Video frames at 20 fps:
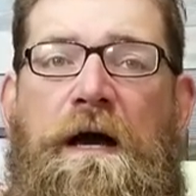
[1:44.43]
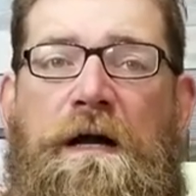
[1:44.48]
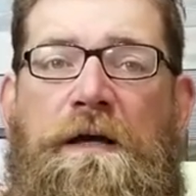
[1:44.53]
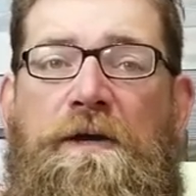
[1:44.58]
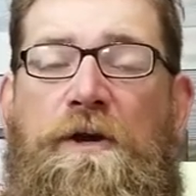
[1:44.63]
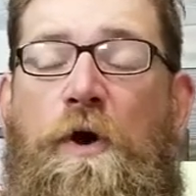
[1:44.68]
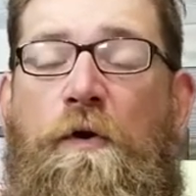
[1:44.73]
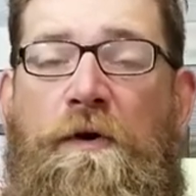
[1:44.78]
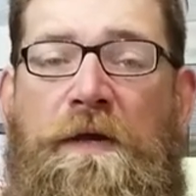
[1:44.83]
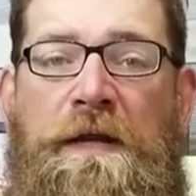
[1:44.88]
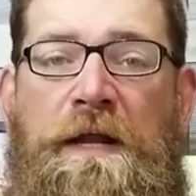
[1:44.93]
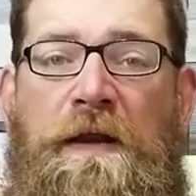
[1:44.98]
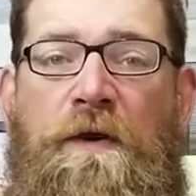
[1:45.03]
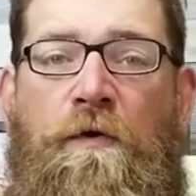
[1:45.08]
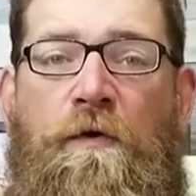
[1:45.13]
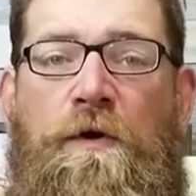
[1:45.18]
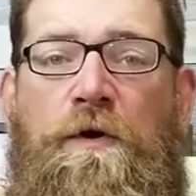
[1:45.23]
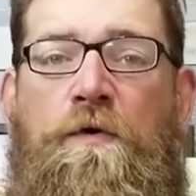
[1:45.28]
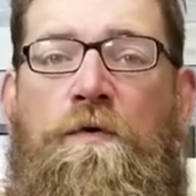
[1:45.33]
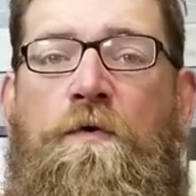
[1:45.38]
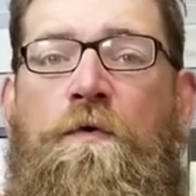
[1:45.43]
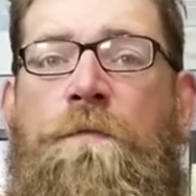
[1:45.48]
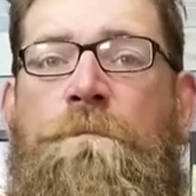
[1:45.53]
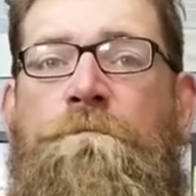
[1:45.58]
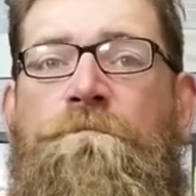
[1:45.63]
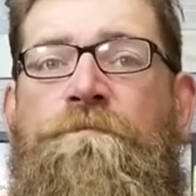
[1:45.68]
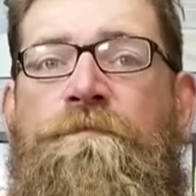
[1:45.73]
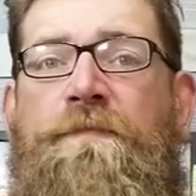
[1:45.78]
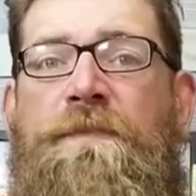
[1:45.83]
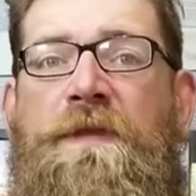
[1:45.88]
coconut oil,
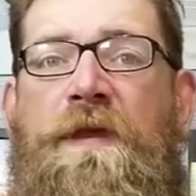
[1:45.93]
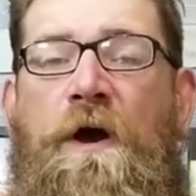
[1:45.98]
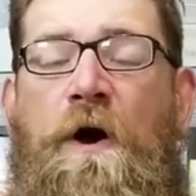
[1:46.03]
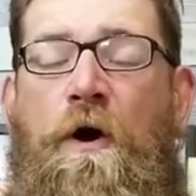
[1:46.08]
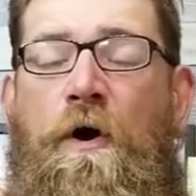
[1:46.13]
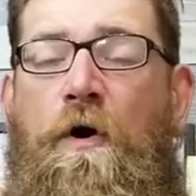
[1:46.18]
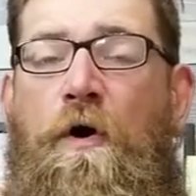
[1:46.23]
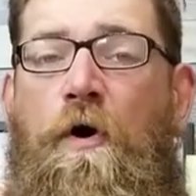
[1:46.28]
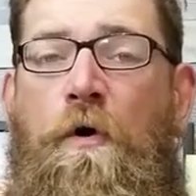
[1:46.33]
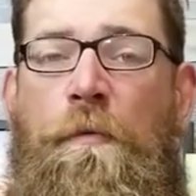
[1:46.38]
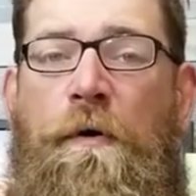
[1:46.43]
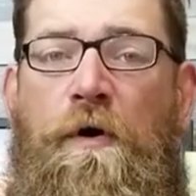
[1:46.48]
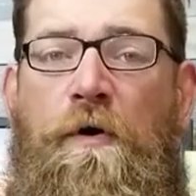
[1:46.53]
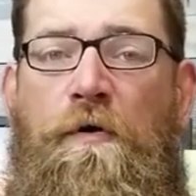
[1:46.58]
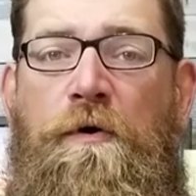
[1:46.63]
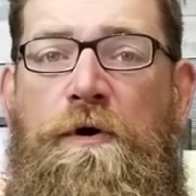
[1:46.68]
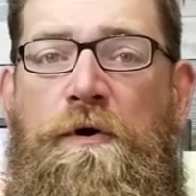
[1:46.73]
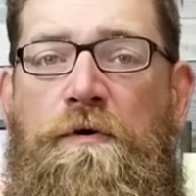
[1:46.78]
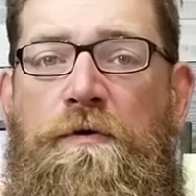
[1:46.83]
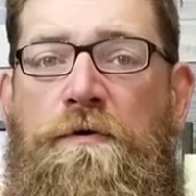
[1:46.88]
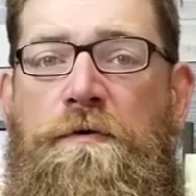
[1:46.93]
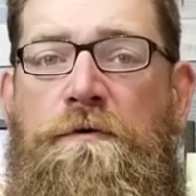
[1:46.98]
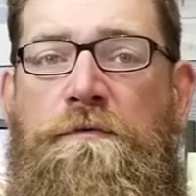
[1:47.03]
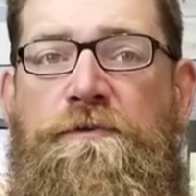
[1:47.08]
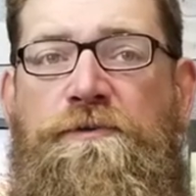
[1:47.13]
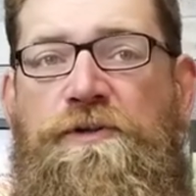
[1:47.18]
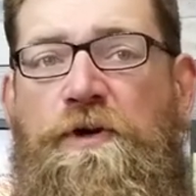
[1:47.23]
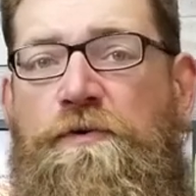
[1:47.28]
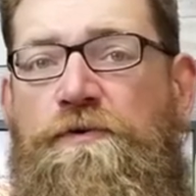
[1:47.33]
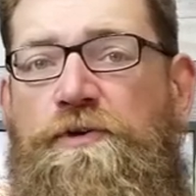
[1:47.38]
jojoba oil,
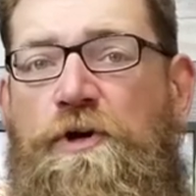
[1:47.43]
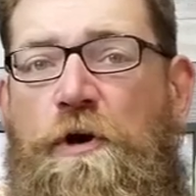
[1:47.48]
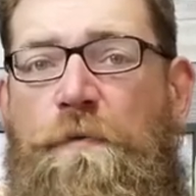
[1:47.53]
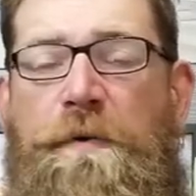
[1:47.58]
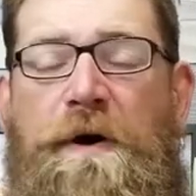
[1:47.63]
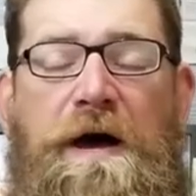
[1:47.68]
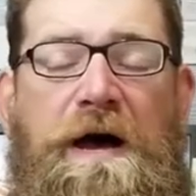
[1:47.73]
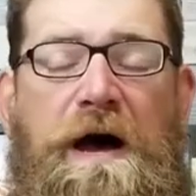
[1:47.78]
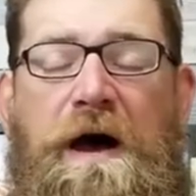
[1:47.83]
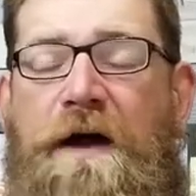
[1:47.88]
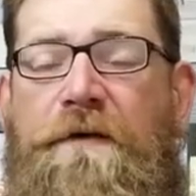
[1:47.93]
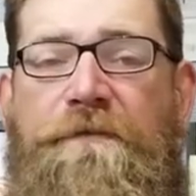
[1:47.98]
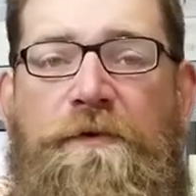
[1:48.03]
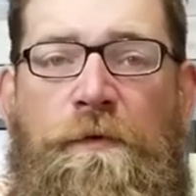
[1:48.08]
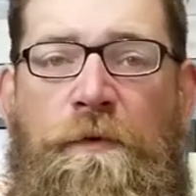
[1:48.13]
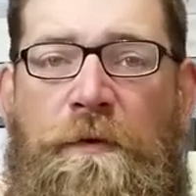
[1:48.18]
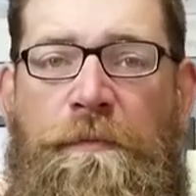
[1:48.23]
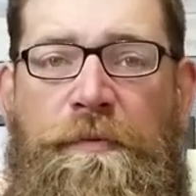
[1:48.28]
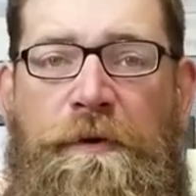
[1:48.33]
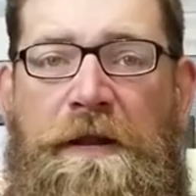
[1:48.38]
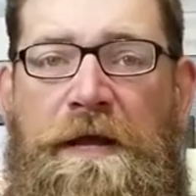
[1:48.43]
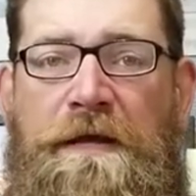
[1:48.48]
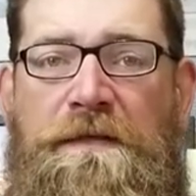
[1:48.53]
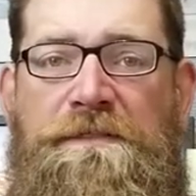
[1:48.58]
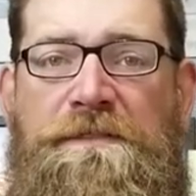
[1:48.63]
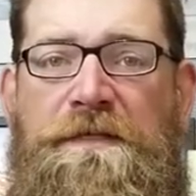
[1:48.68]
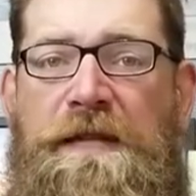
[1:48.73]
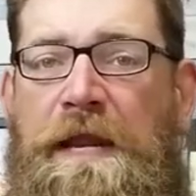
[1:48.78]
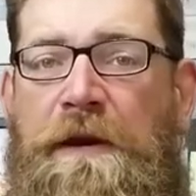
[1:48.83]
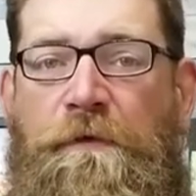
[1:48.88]
jojoba, however you want to
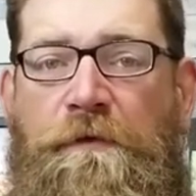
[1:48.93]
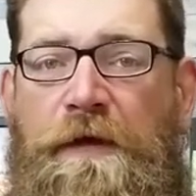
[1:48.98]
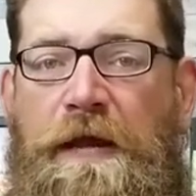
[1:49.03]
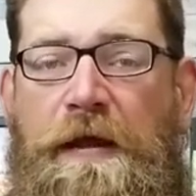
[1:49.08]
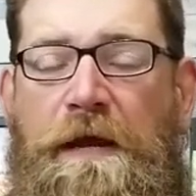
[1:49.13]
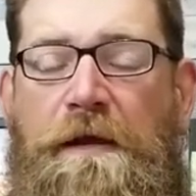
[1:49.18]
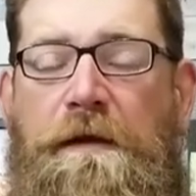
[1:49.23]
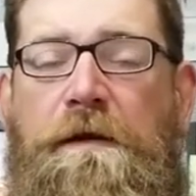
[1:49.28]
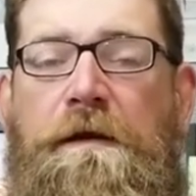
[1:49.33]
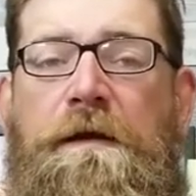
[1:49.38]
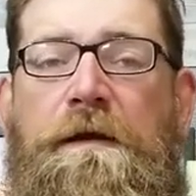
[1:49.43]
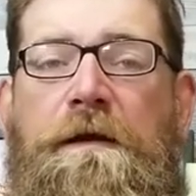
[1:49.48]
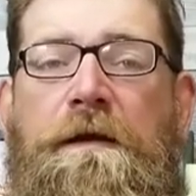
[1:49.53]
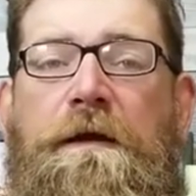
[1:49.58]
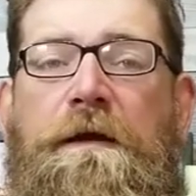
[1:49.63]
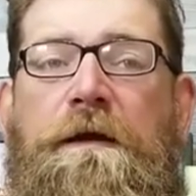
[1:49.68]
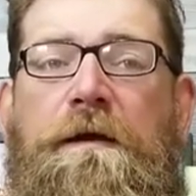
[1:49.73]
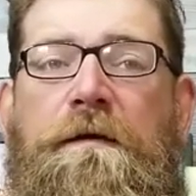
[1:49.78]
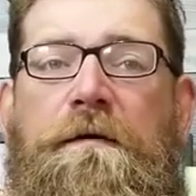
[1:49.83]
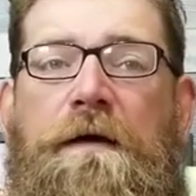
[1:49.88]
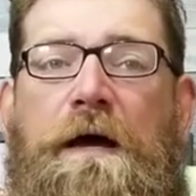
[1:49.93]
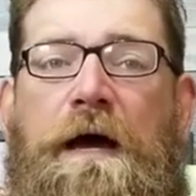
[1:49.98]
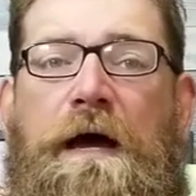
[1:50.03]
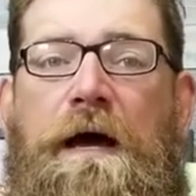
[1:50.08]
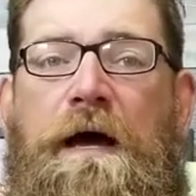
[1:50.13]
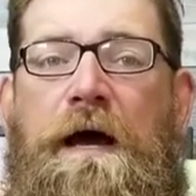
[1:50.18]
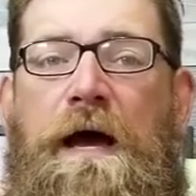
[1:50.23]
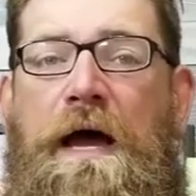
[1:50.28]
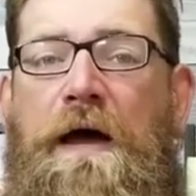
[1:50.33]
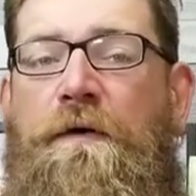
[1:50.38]
pronounce it. I don't care.
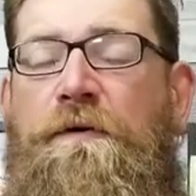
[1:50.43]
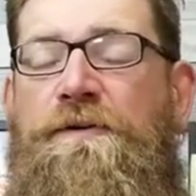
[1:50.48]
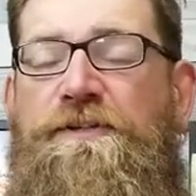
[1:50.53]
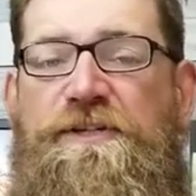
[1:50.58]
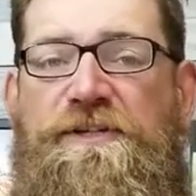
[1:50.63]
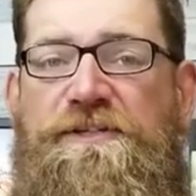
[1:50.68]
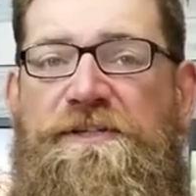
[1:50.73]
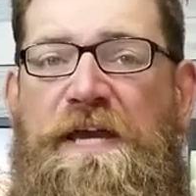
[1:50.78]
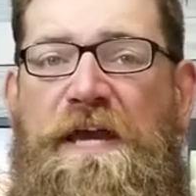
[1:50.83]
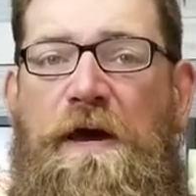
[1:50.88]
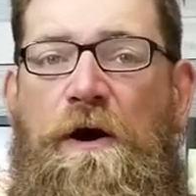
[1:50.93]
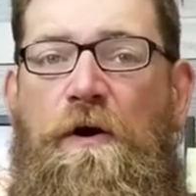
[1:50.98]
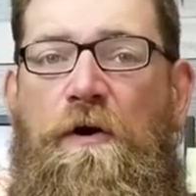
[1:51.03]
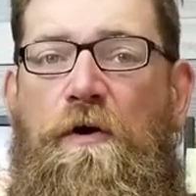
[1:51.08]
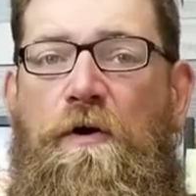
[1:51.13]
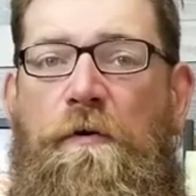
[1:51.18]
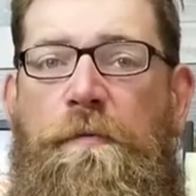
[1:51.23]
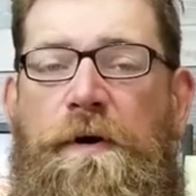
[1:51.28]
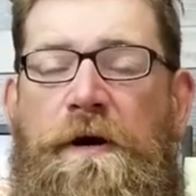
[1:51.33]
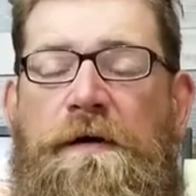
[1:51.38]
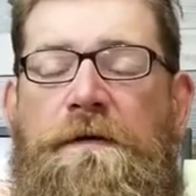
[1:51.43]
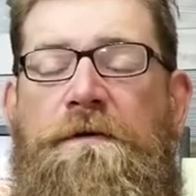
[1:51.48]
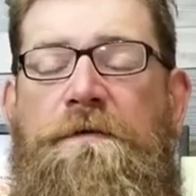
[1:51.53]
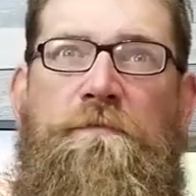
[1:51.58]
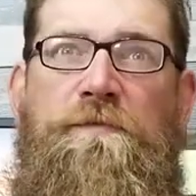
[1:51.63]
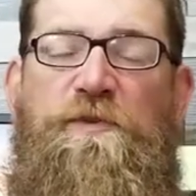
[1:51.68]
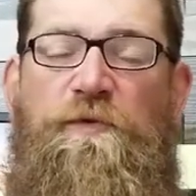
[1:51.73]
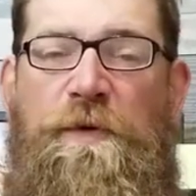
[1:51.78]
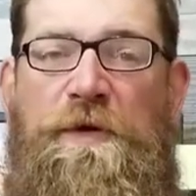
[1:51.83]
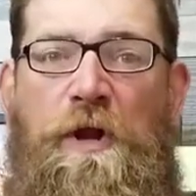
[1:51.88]
I always just say jojoba.
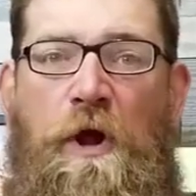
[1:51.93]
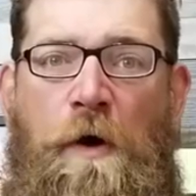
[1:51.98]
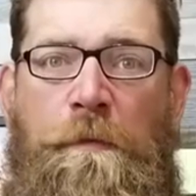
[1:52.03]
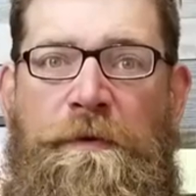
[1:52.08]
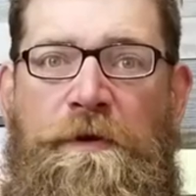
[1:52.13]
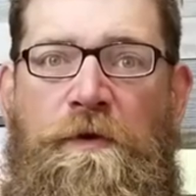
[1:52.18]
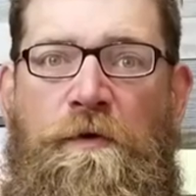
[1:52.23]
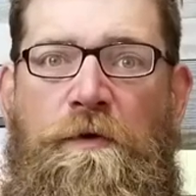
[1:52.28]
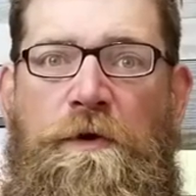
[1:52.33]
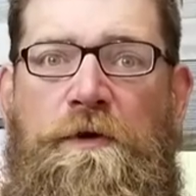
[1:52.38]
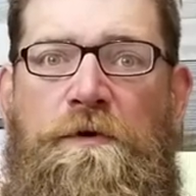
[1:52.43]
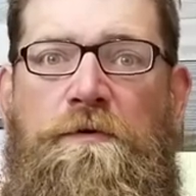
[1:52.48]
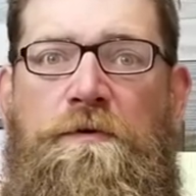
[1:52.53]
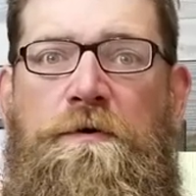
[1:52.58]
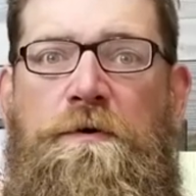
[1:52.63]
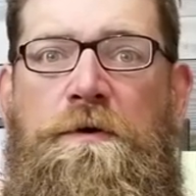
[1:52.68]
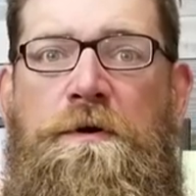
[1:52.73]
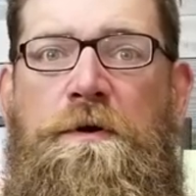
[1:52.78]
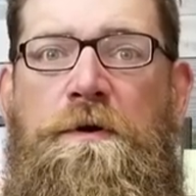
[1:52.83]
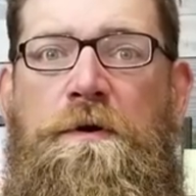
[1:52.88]
Sweet almond oil.